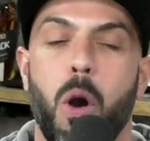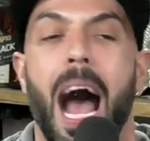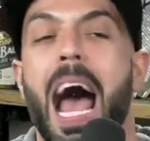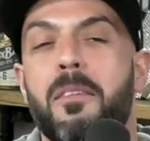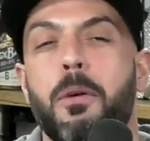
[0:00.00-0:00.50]

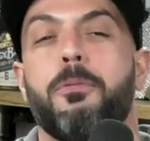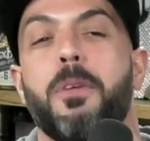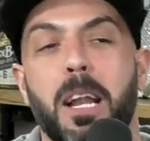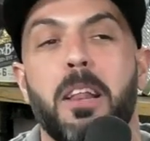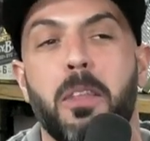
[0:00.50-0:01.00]
I have a
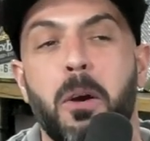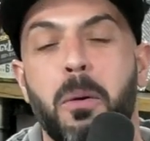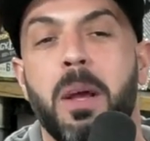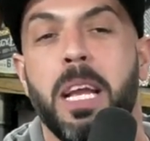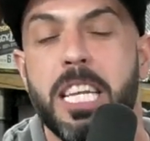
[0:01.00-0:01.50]
feeling, though,
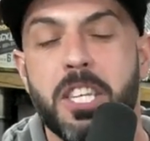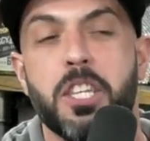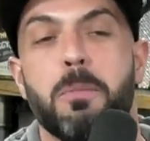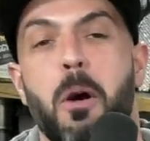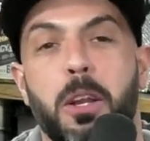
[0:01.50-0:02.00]
he's a
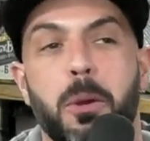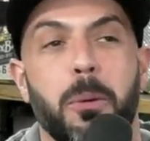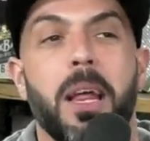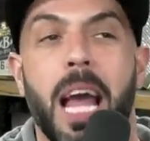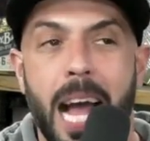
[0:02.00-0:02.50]
smart
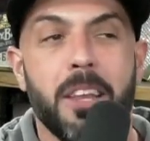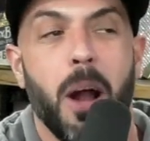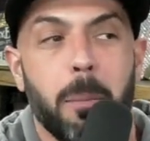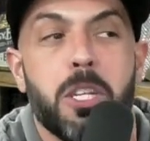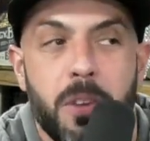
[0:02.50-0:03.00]
dude. You know,
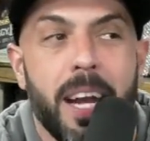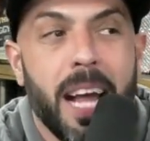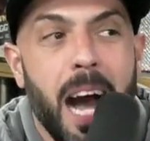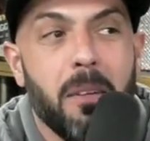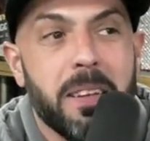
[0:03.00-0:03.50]
I'm a trainer,
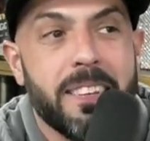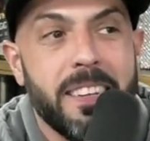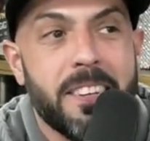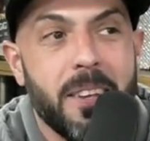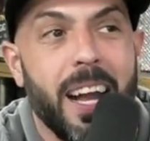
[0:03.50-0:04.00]

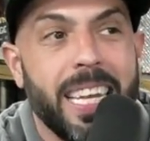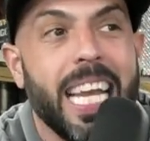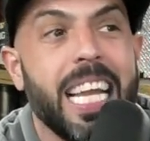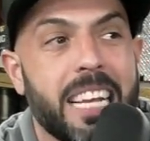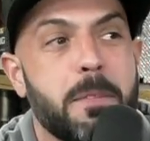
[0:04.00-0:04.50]
obviously, so I think
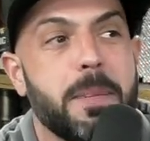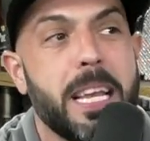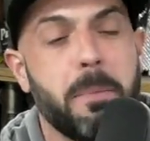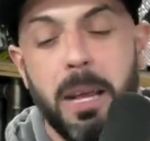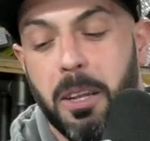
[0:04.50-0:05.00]
he likes to
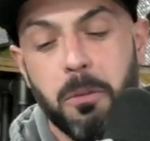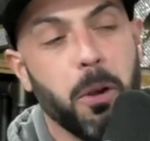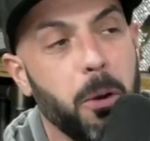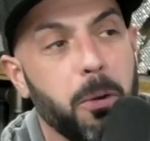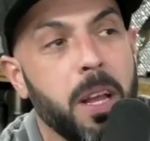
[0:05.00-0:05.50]
take me on the road.